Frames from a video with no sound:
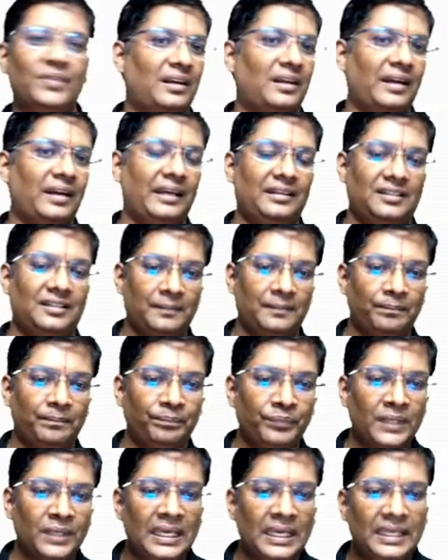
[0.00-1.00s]
Right.
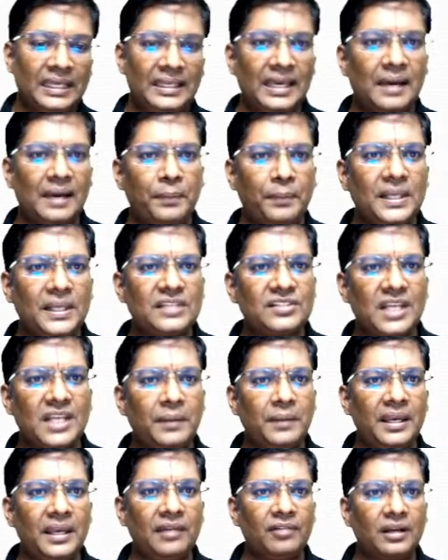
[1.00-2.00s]
Yeah, please tell
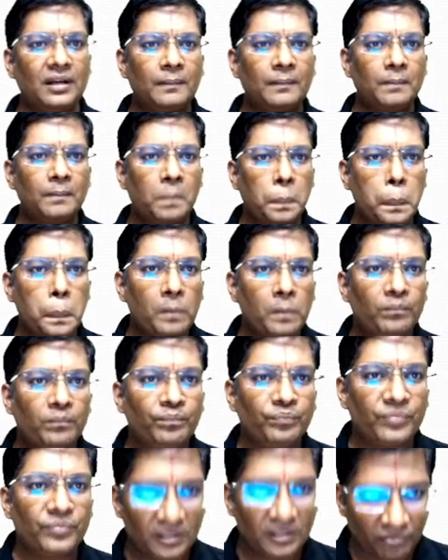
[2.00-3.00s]
me anyone.
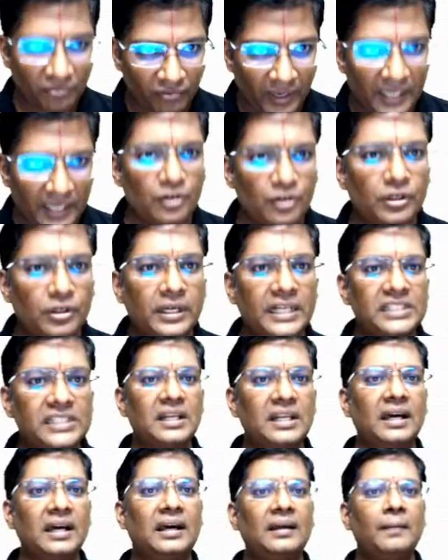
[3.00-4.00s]
Very good,
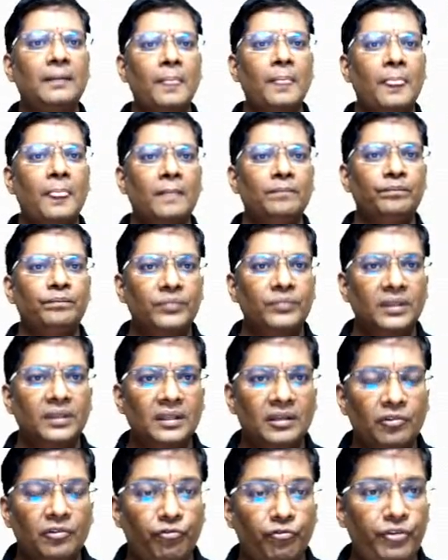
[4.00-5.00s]
Krishna.
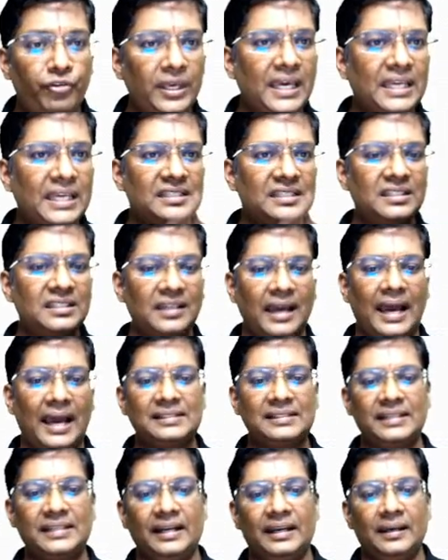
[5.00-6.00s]
Weakest
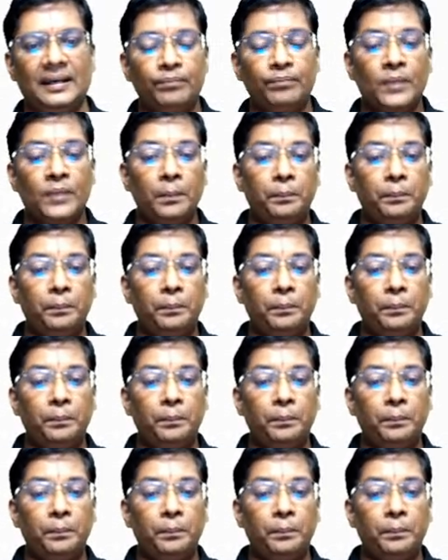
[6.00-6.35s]
acid.